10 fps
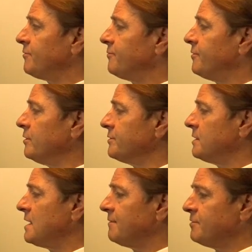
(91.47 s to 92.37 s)
fulfilled
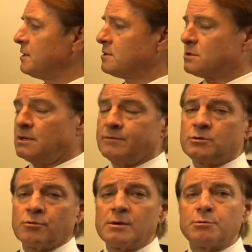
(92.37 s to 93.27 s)
the definition of a
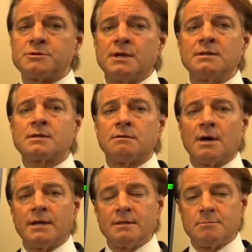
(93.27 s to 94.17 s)
20%
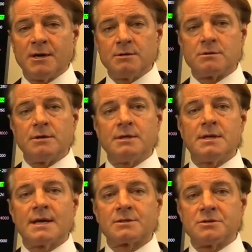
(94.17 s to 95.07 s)
decline in the major
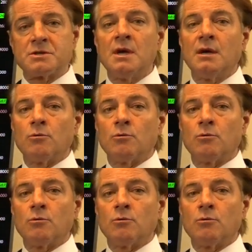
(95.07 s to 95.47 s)
indexes,